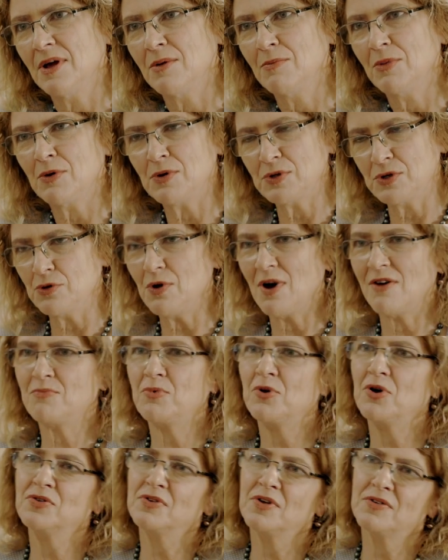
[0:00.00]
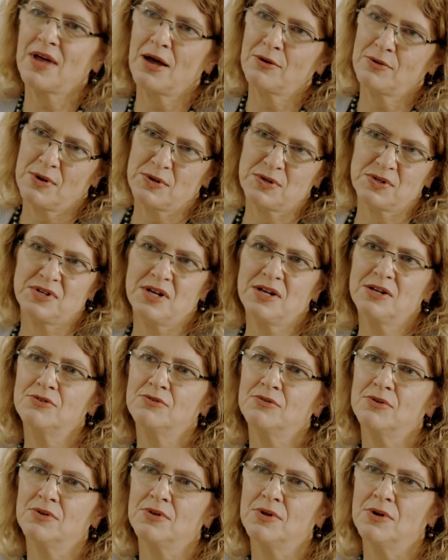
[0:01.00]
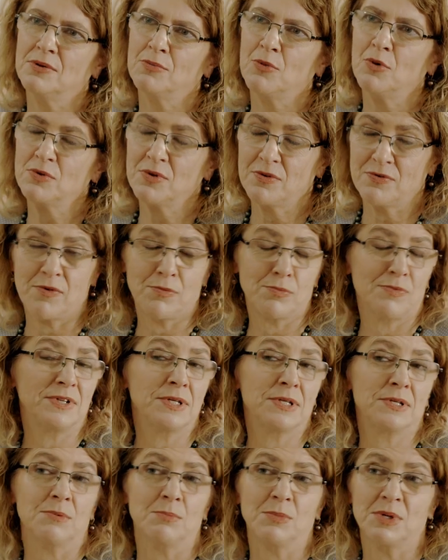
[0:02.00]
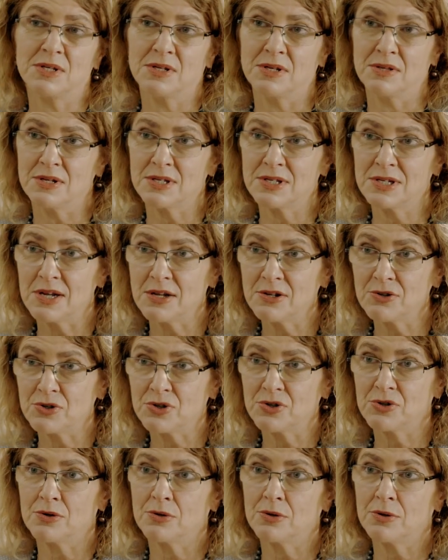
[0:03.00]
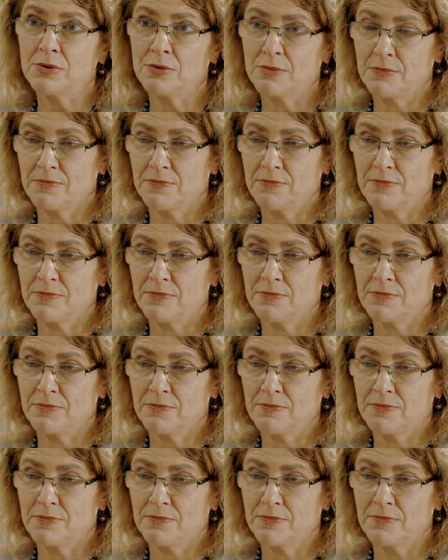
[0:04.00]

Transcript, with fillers: Because you have pointed out how central the motive of wisdom is in this literature. Yeah.